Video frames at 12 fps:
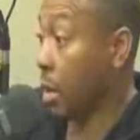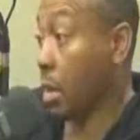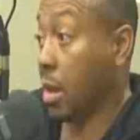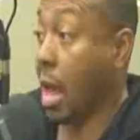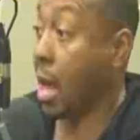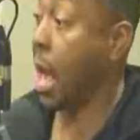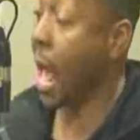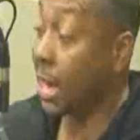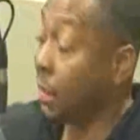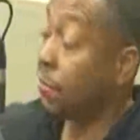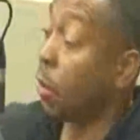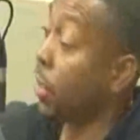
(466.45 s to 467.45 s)
And I didn't
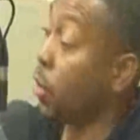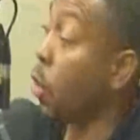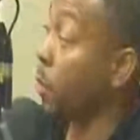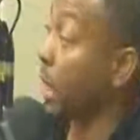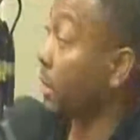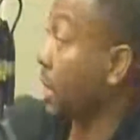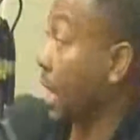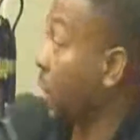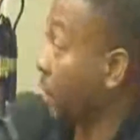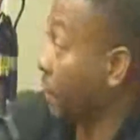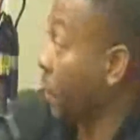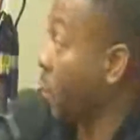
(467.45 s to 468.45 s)
even know he knew me. I was like, he
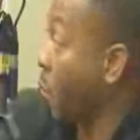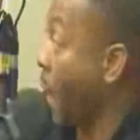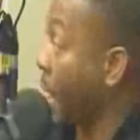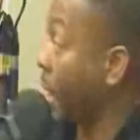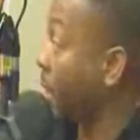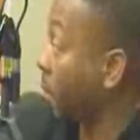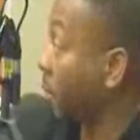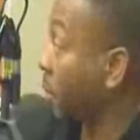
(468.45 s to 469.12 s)
don't even know who I am.